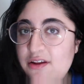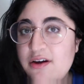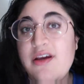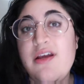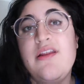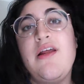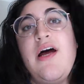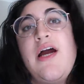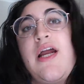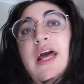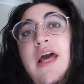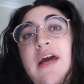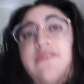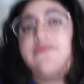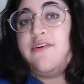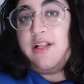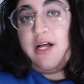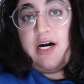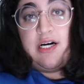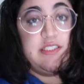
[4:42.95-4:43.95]
looking like
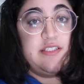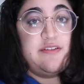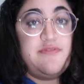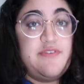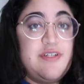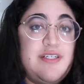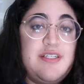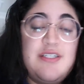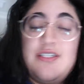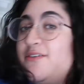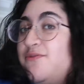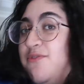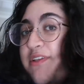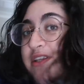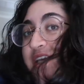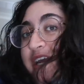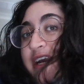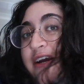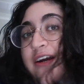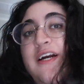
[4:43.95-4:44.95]
a philosopher
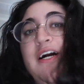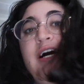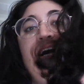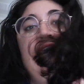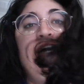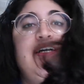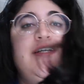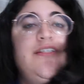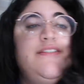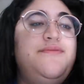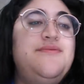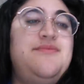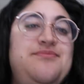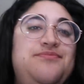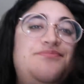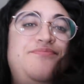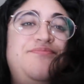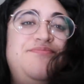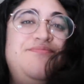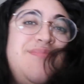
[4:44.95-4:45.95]
with the haircut.
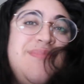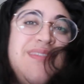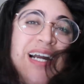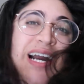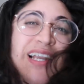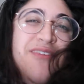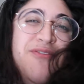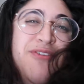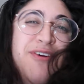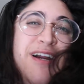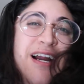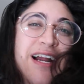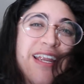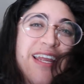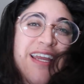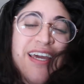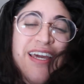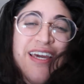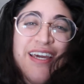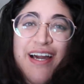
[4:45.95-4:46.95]
kind of
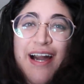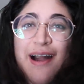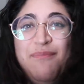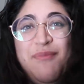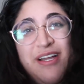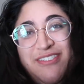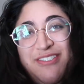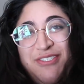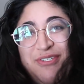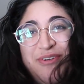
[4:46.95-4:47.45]
regretting it. I'm not